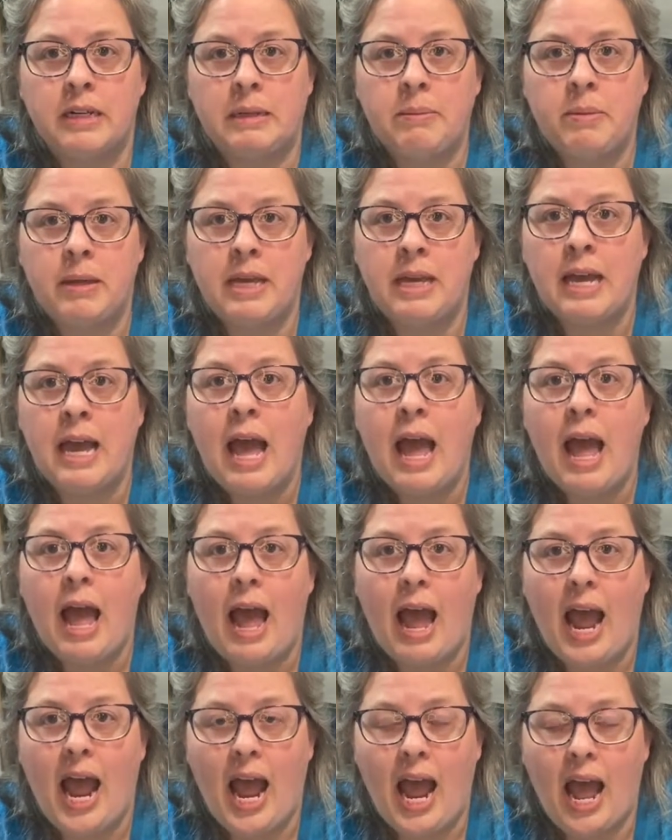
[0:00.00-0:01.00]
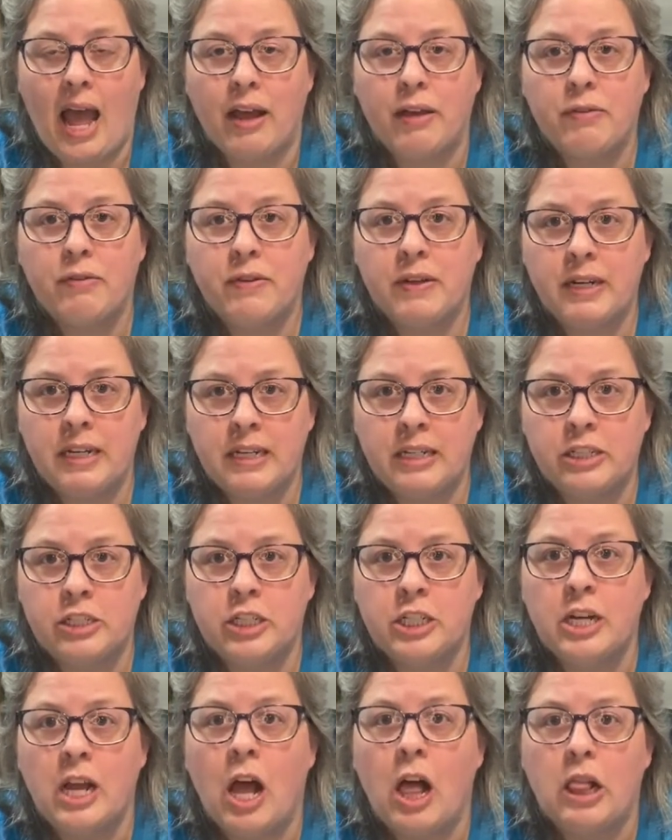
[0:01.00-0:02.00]
to be 1/2
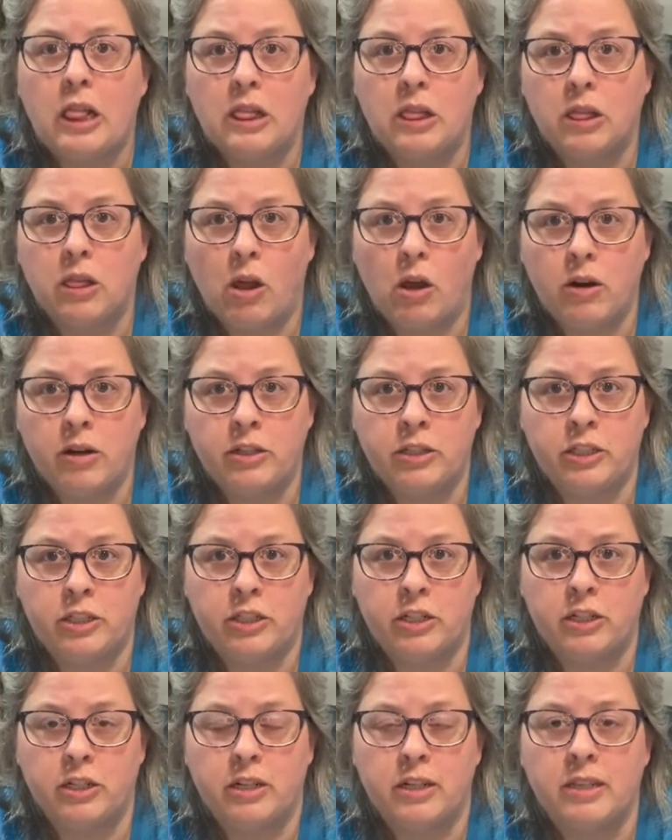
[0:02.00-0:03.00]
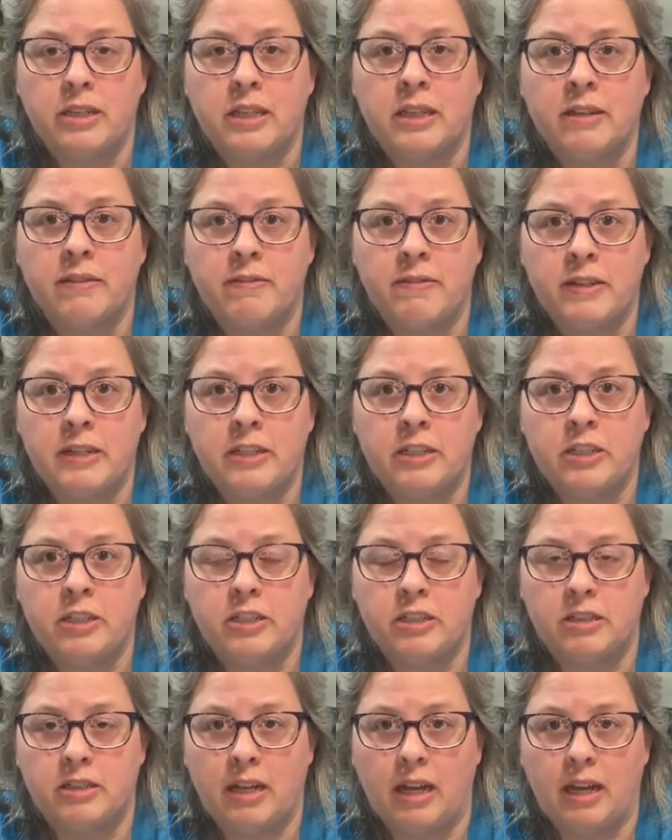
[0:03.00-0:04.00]
inch larger than the
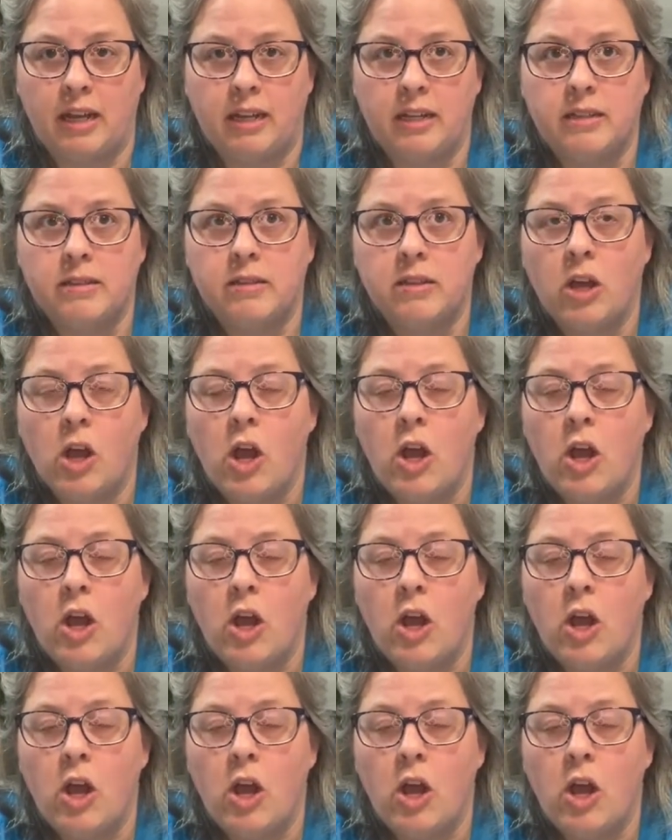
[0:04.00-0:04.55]
finished size.